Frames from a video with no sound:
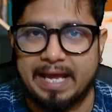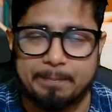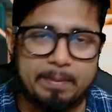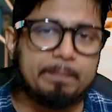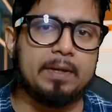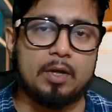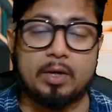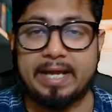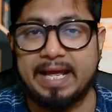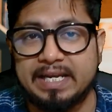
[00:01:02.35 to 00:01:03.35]
capable
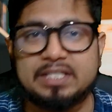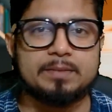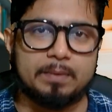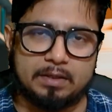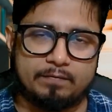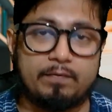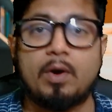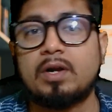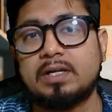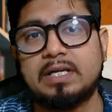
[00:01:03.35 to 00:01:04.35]
or eligible
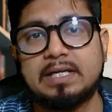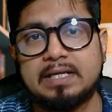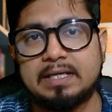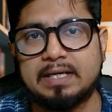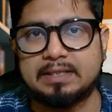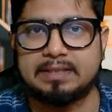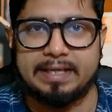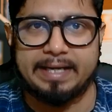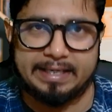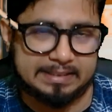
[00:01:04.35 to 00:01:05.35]
for uh, the
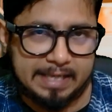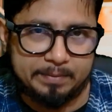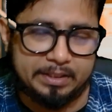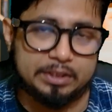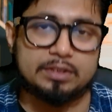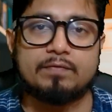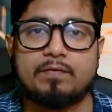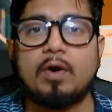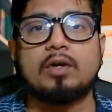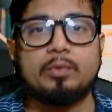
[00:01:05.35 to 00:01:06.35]
net examination
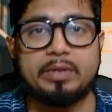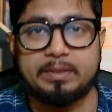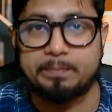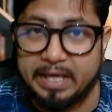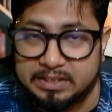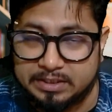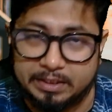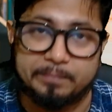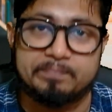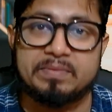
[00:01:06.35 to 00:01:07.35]
for doing
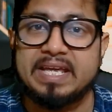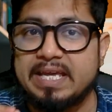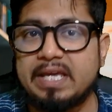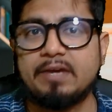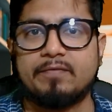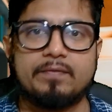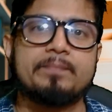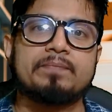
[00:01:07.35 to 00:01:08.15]
phd if